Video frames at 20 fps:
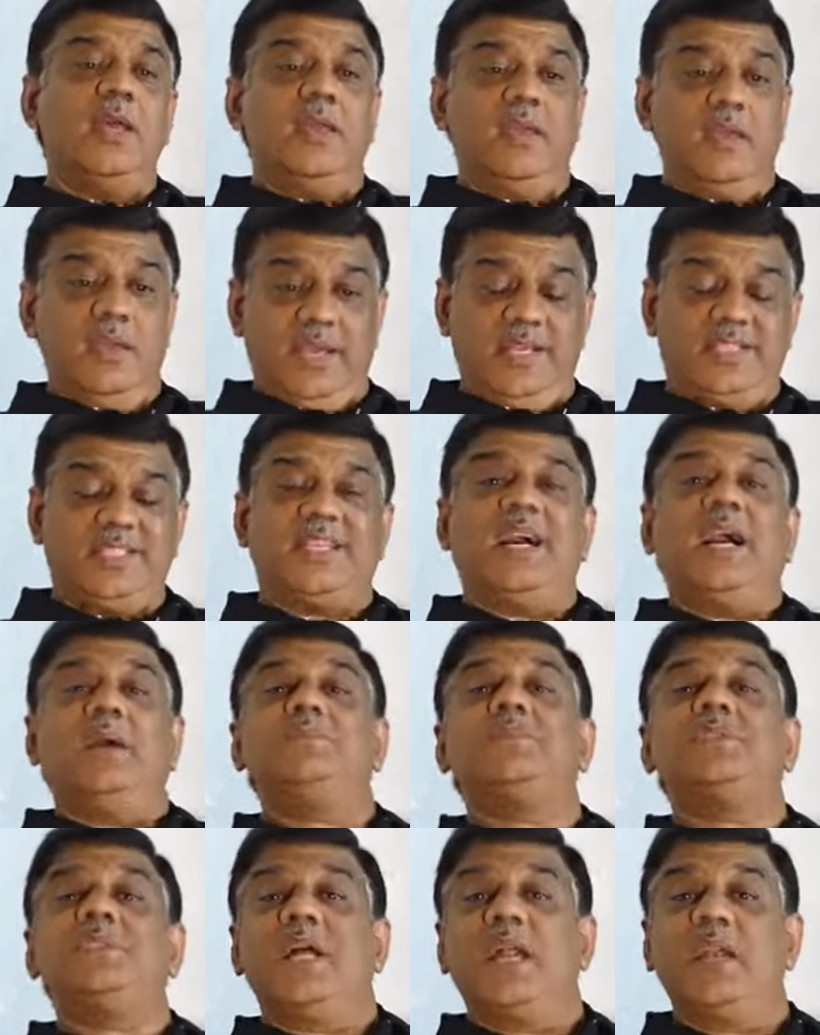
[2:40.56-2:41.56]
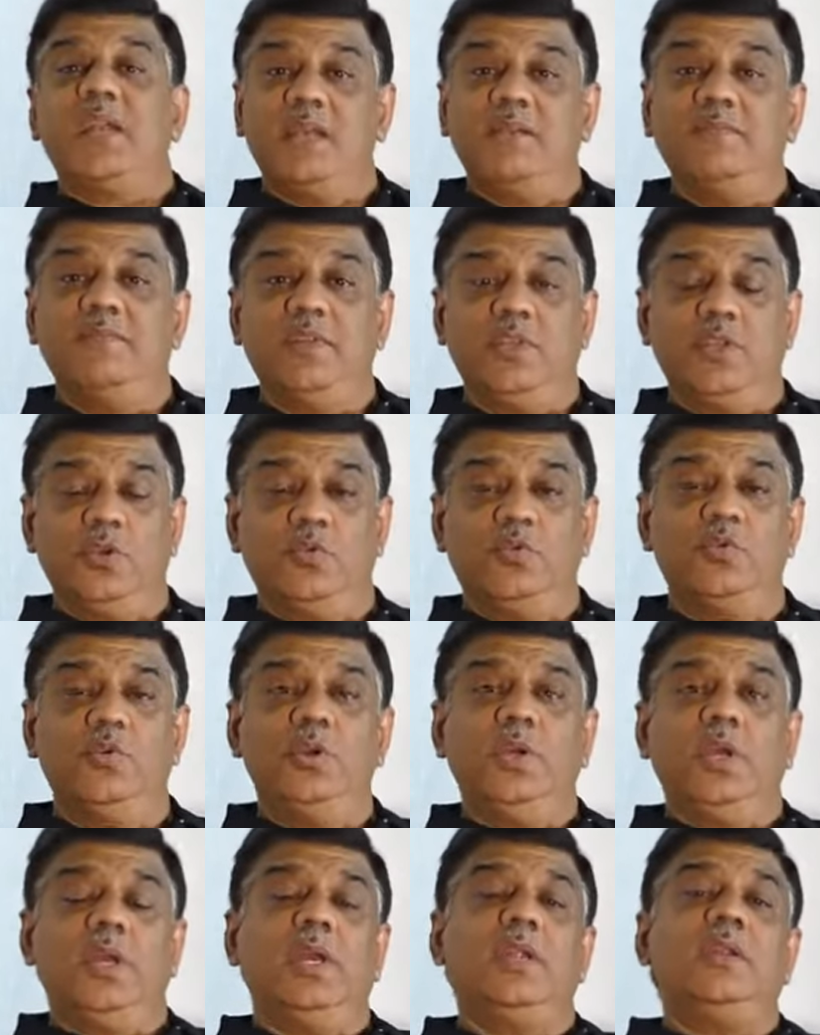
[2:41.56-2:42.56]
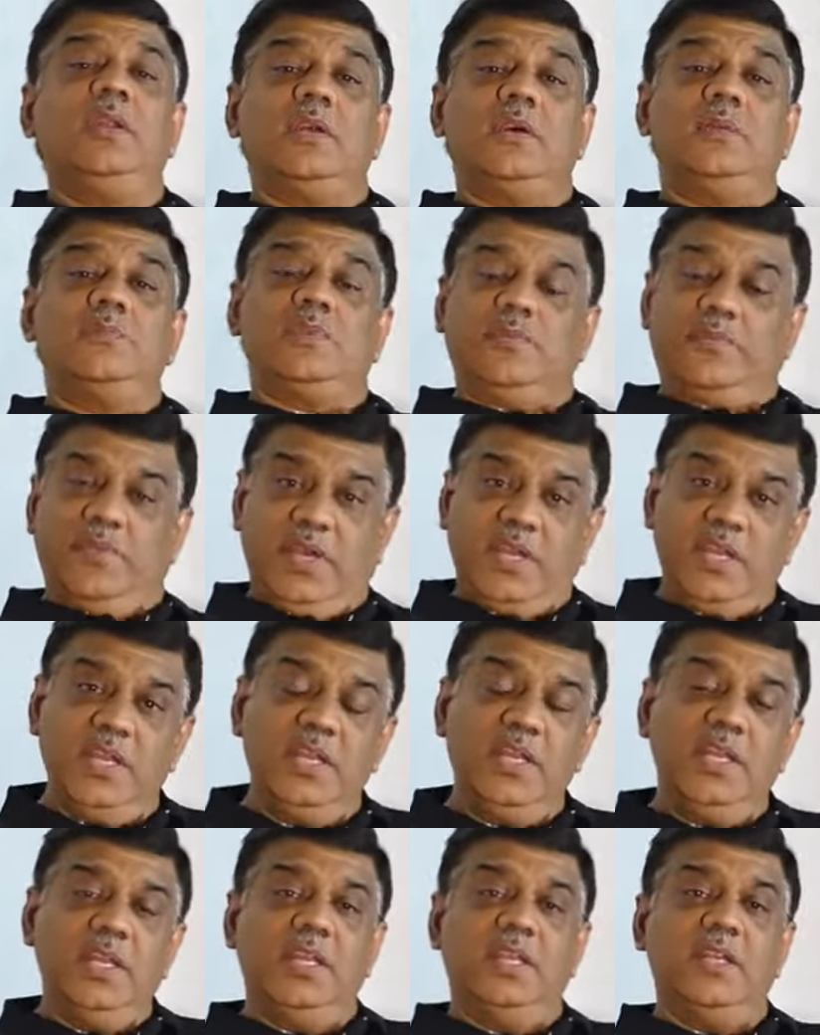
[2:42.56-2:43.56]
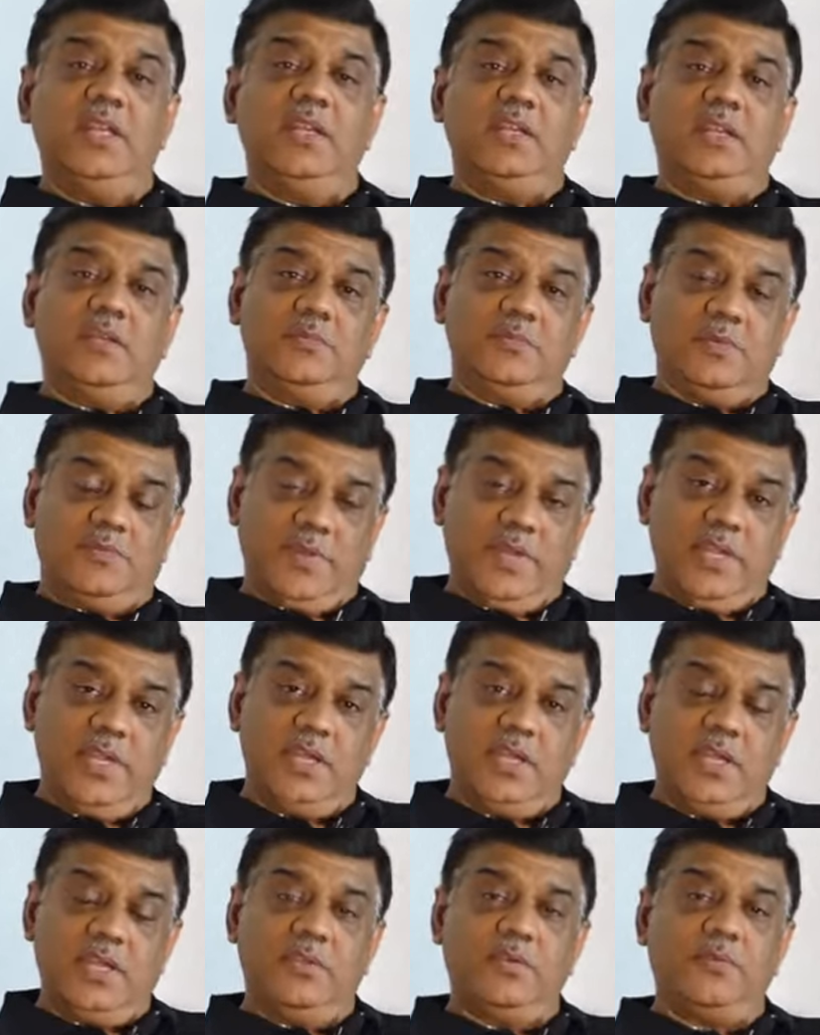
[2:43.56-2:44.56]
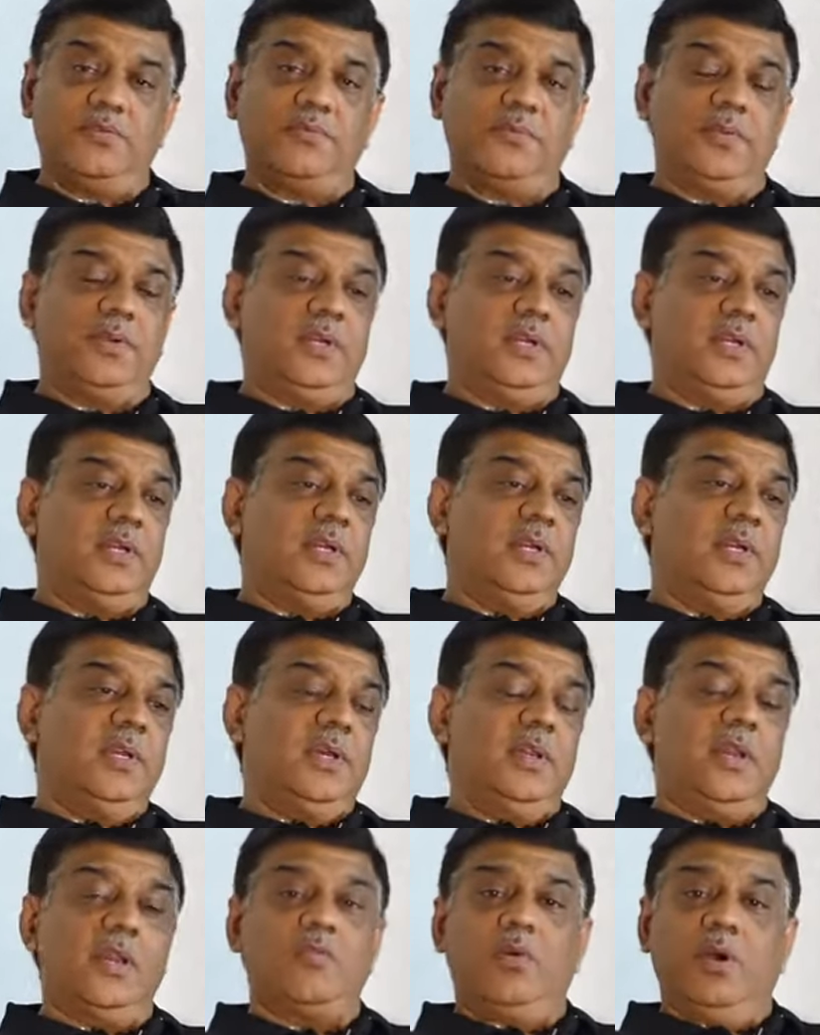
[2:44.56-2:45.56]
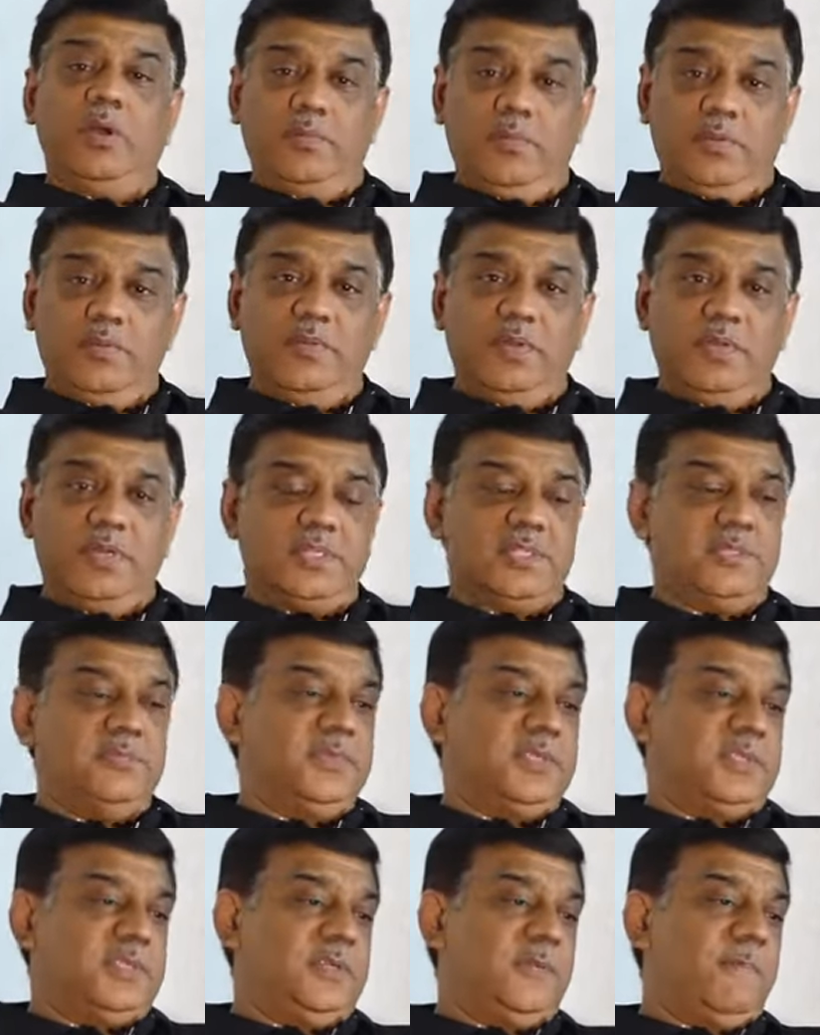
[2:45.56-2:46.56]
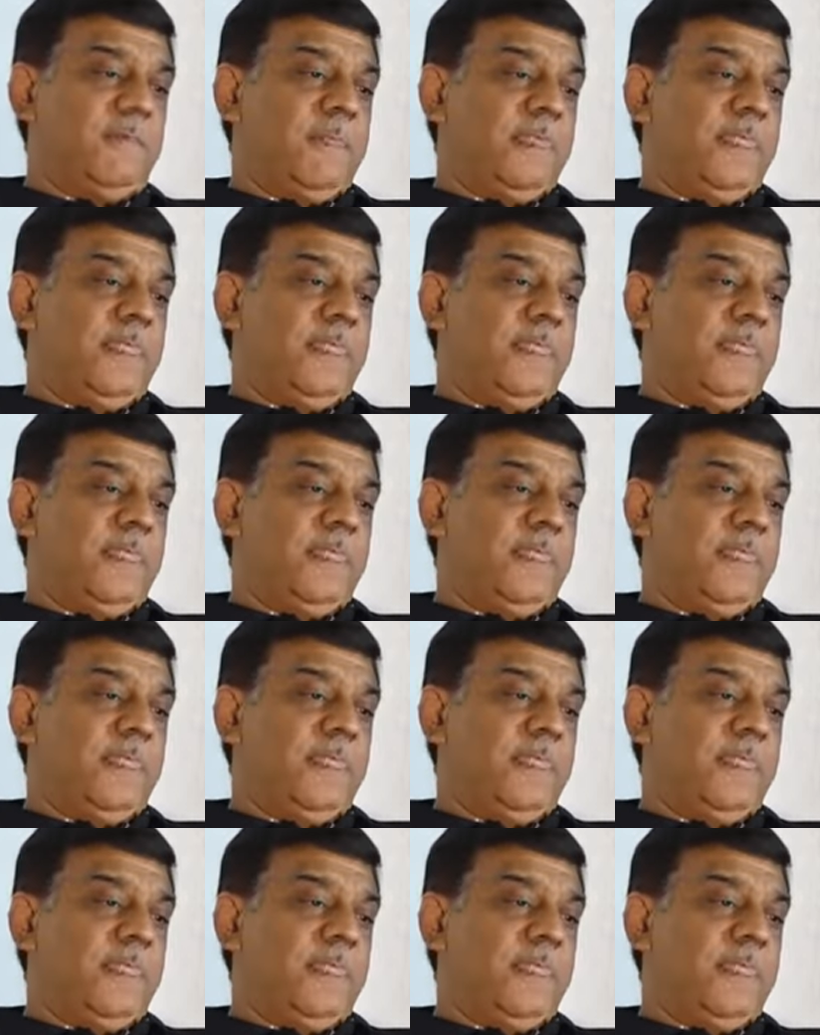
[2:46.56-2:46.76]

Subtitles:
yes, I'm standing with you in terms of any need, in terms of any kind of requirement of the customers.